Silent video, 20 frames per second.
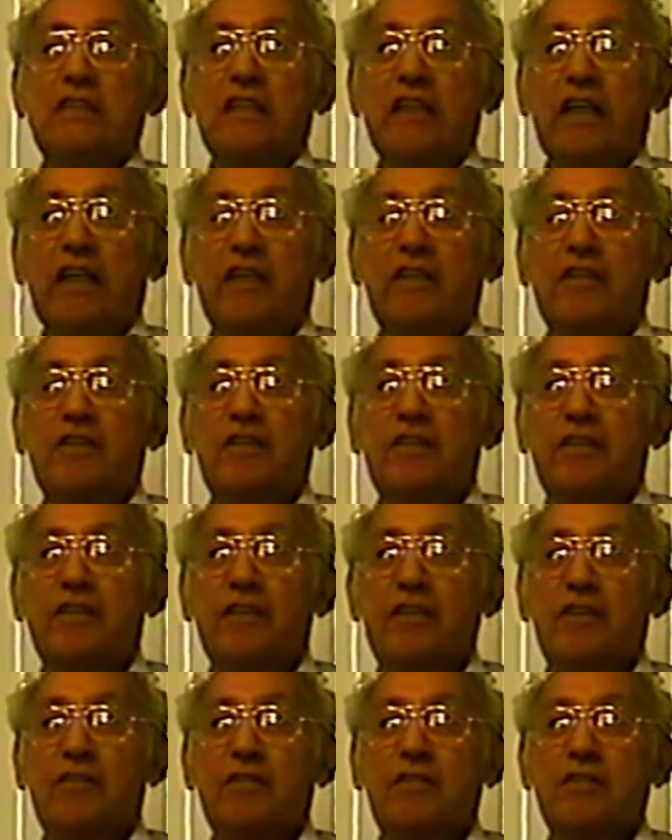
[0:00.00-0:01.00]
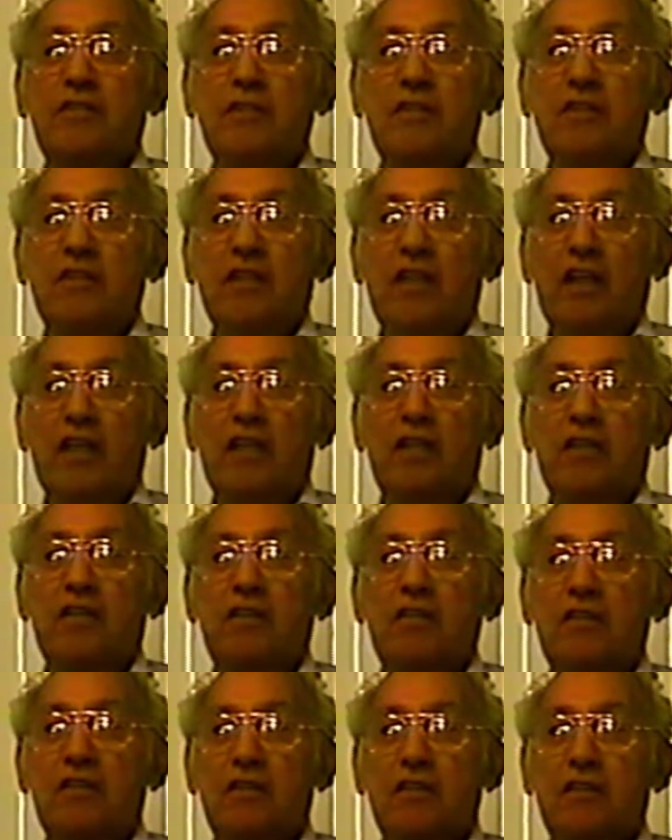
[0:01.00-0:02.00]
and
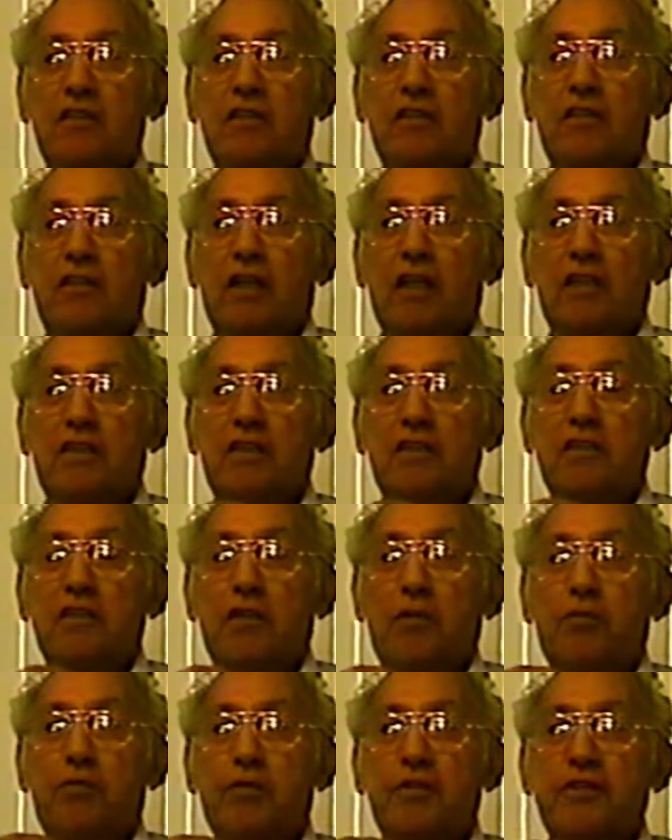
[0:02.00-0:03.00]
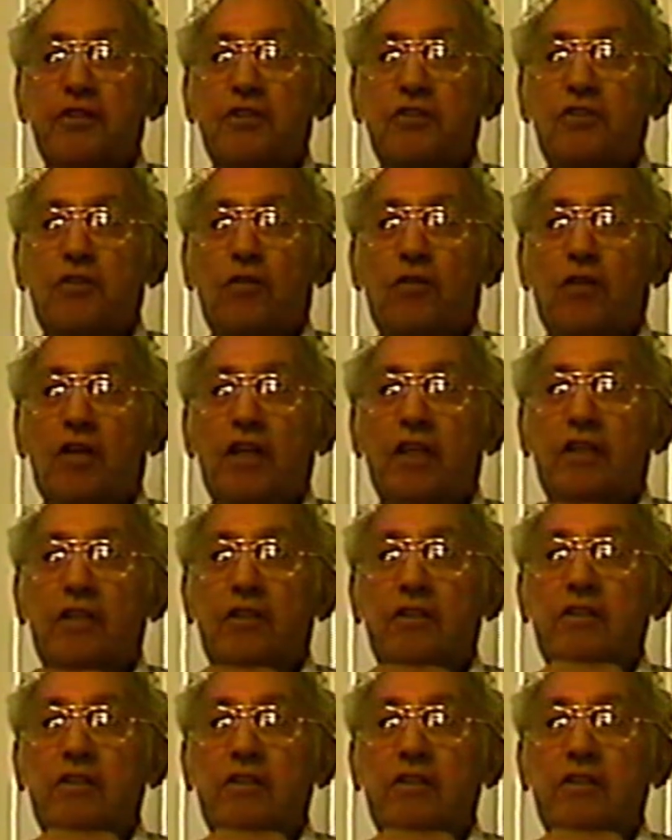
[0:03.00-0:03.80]
cut the pieces of leather,